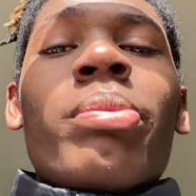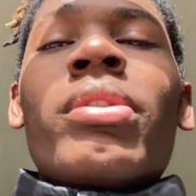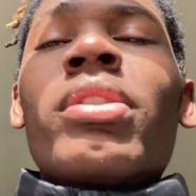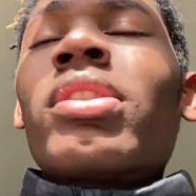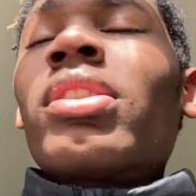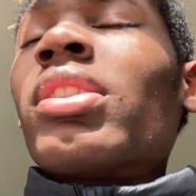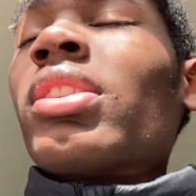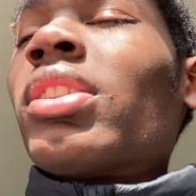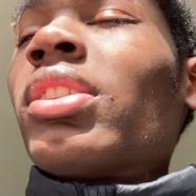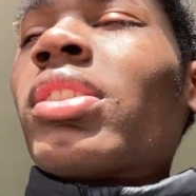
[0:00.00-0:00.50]

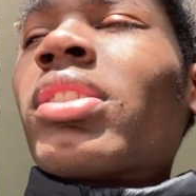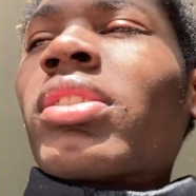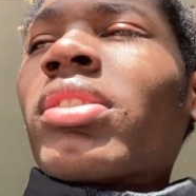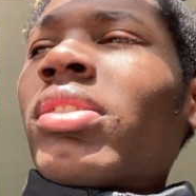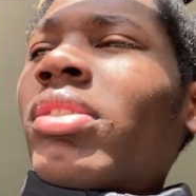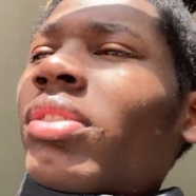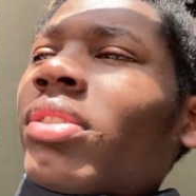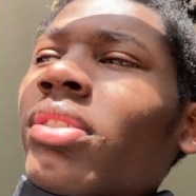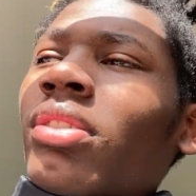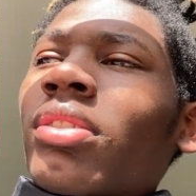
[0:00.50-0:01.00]
pushing the
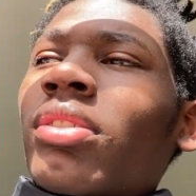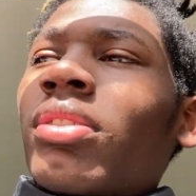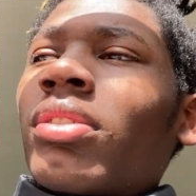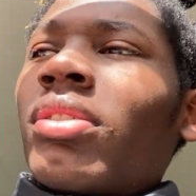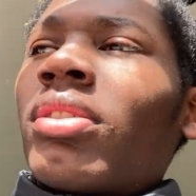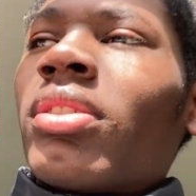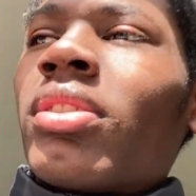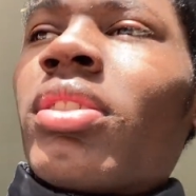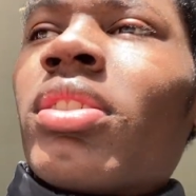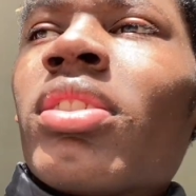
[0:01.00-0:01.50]
issue.
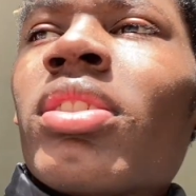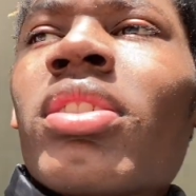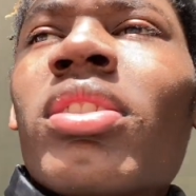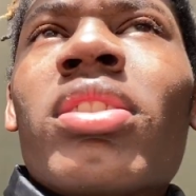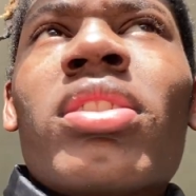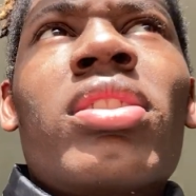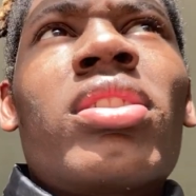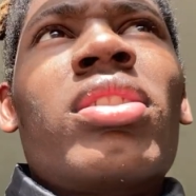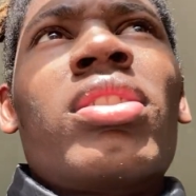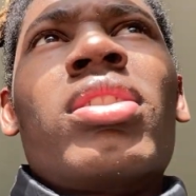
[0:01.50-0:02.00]

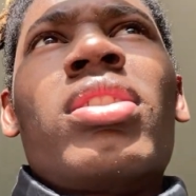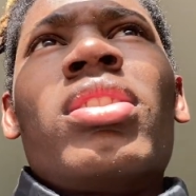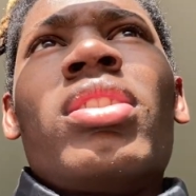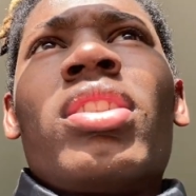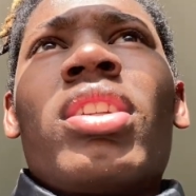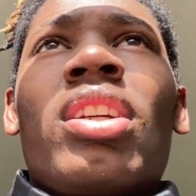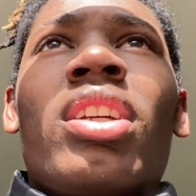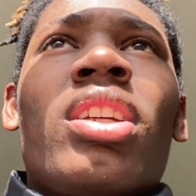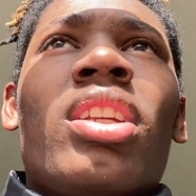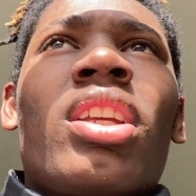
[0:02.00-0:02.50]

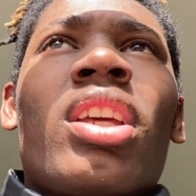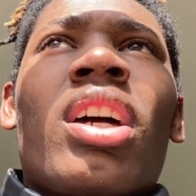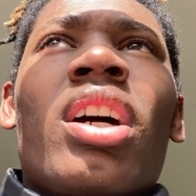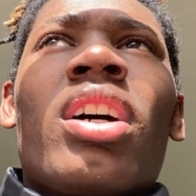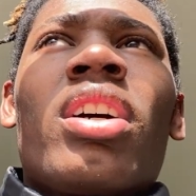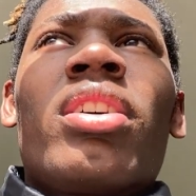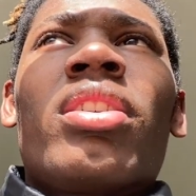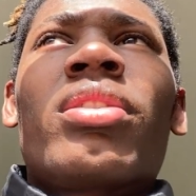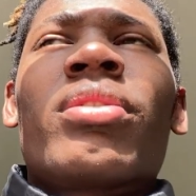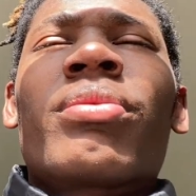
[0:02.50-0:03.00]
Then
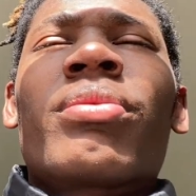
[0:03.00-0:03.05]
yeah.